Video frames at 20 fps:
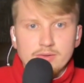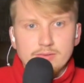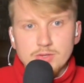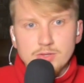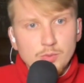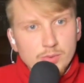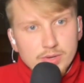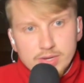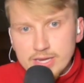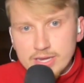
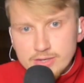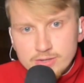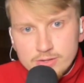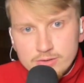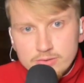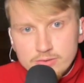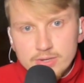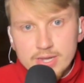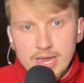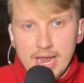Do we need
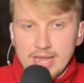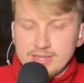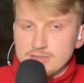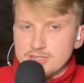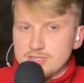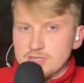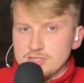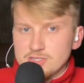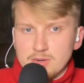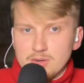to?
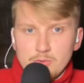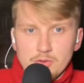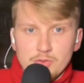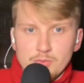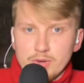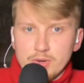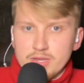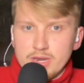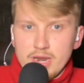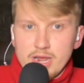Kansas is number
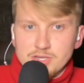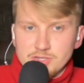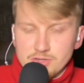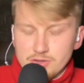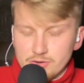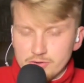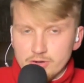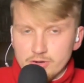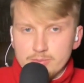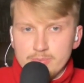3 in the nation.
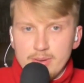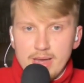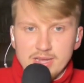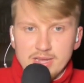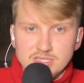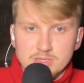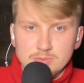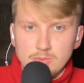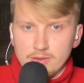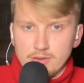They're good at
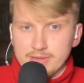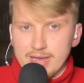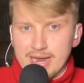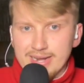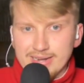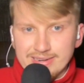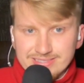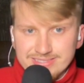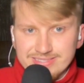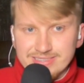basketball,
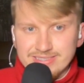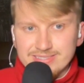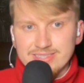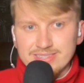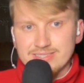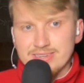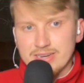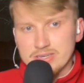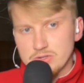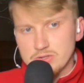
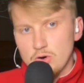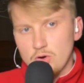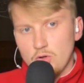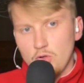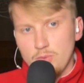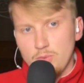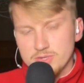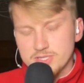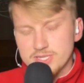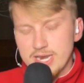90-66.
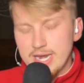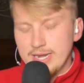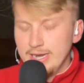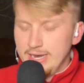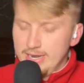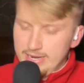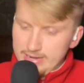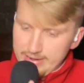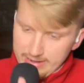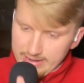Oklahoma State,
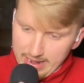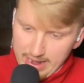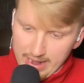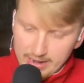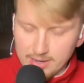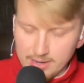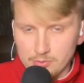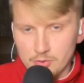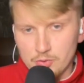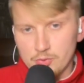
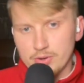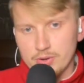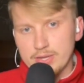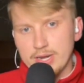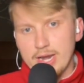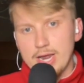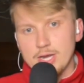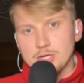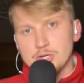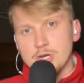not number 3 in the
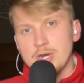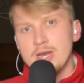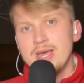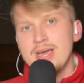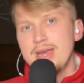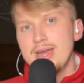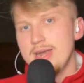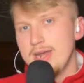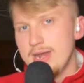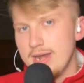nation,
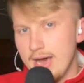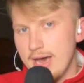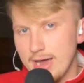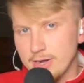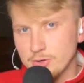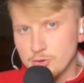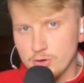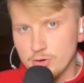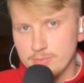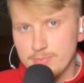
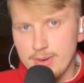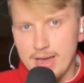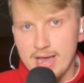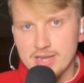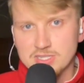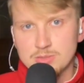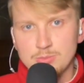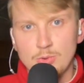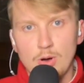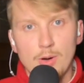not good at
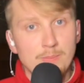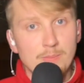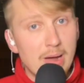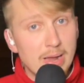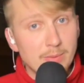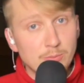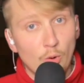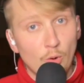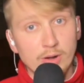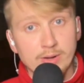basketball.
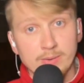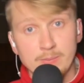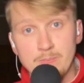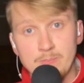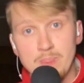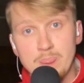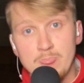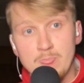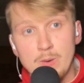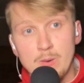Mike Boynton
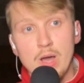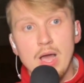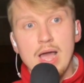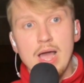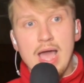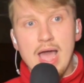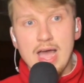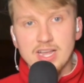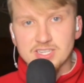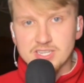
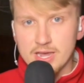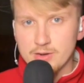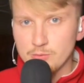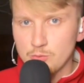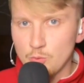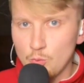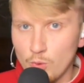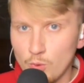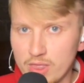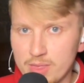has had
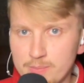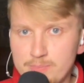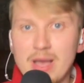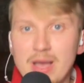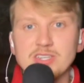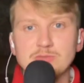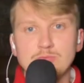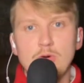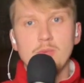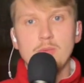one of the
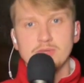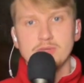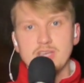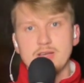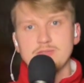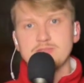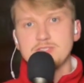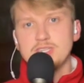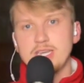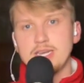best moments
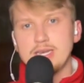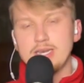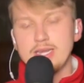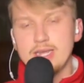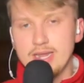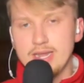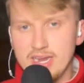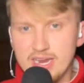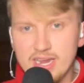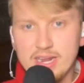I've seen
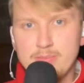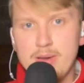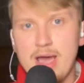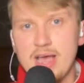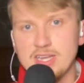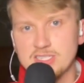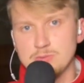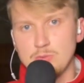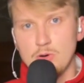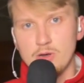in a
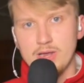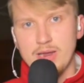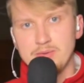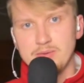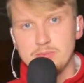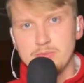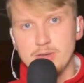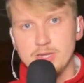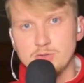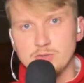basketball game
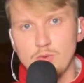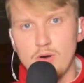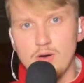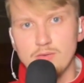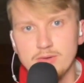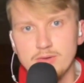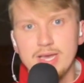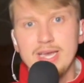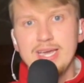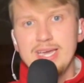in the Big
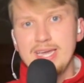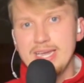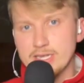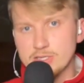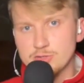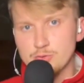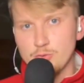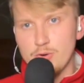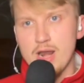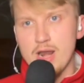12. He
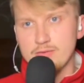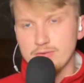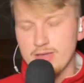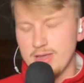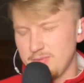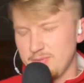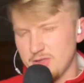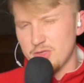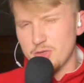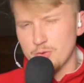gets thrown out of a
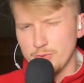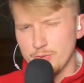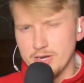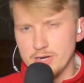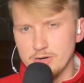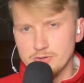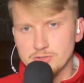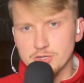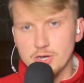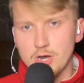game 3
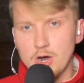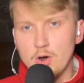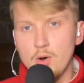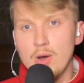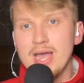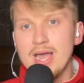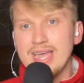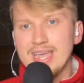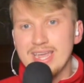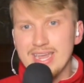years ago
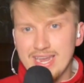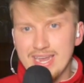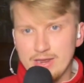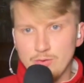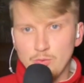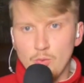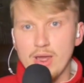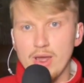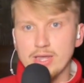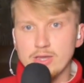
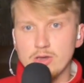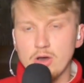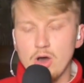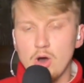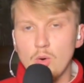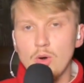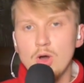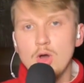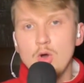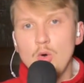in
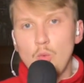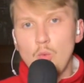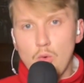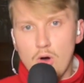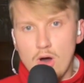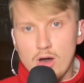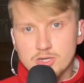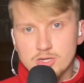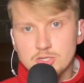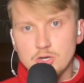Waco,
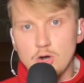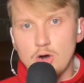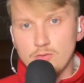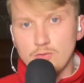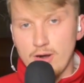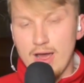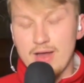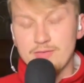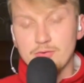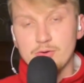walks
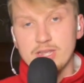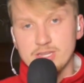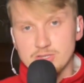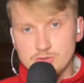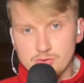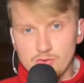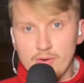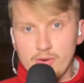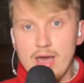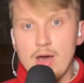over after he
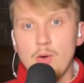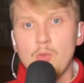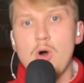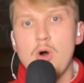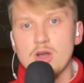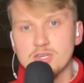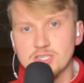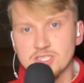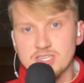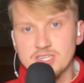gets thrown out,
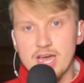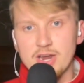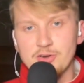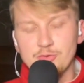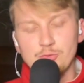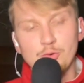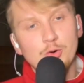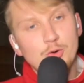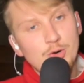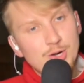walks to Scott
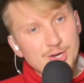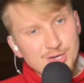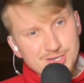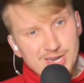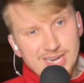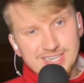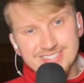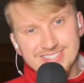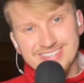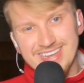Drew,
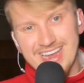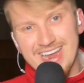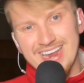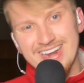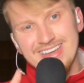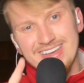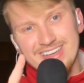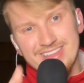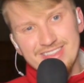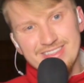shakes his
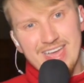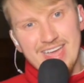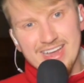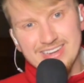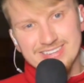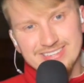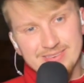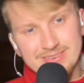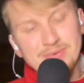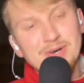hand,
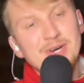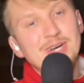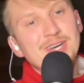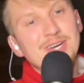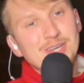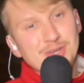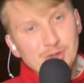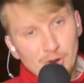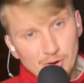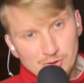thanks him,
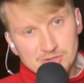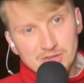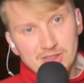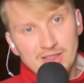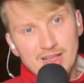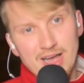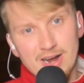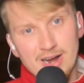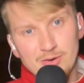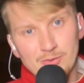goes to the
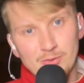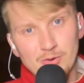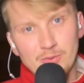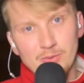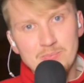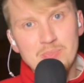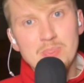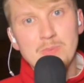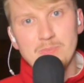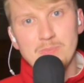locker
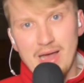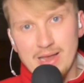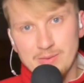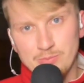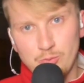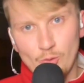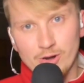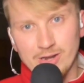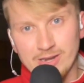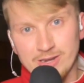room. Mike
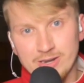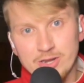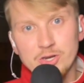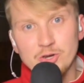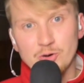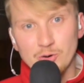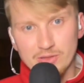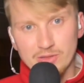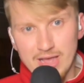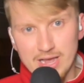Boynton,
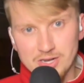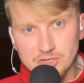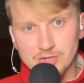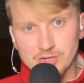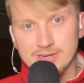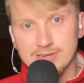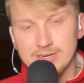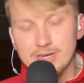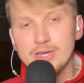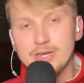you're a
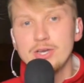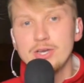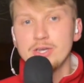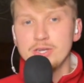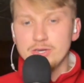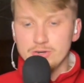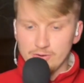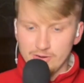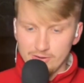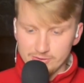legend.
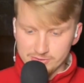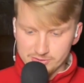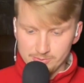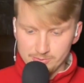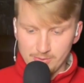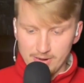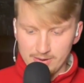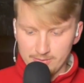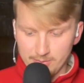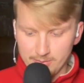You're also
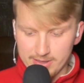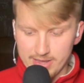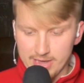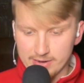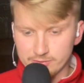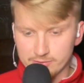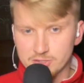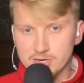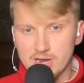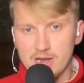probably
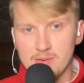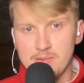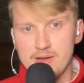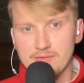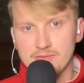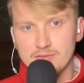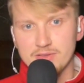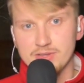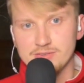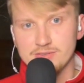out of a job
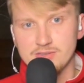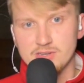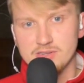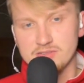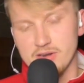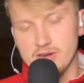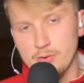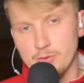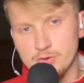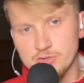after this
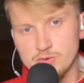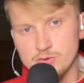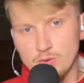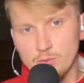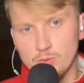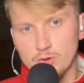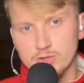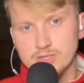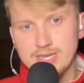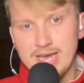season. I wish it would
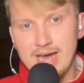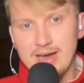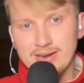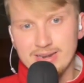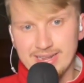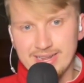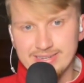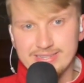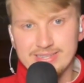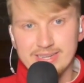have worked out.
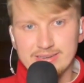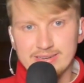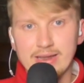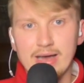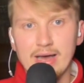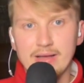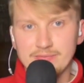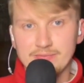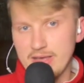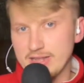It did
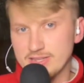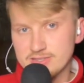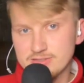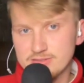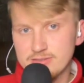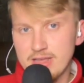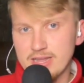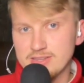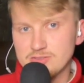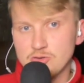not. That's
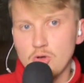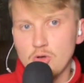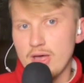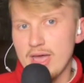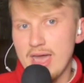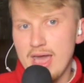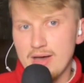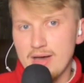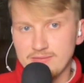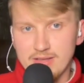all
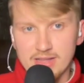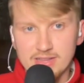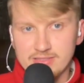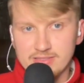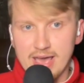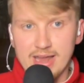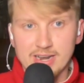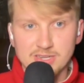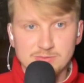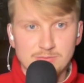I have.
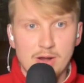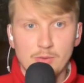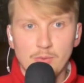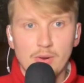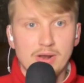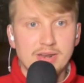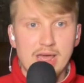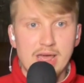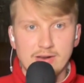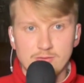That is my
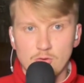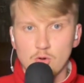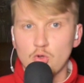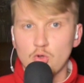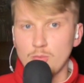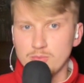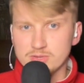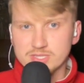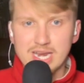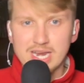rundown of
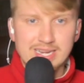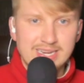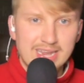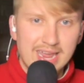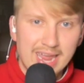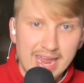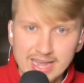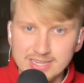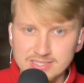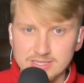Oklahoma State and
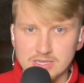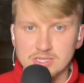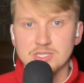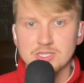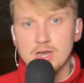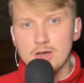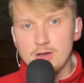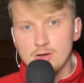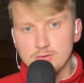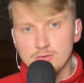
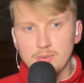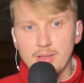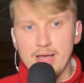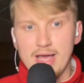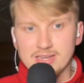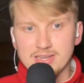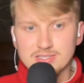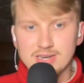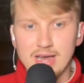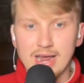Kansas from
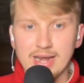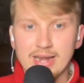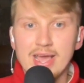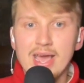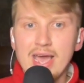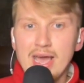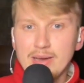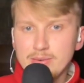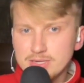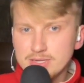last night.
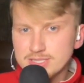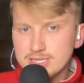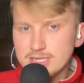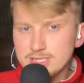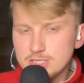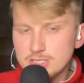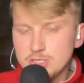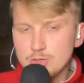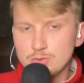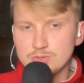How about
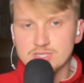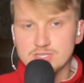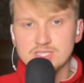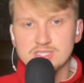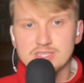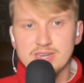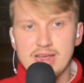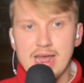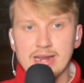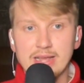TCU and
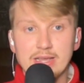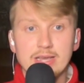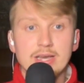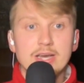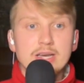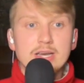Cincinnati?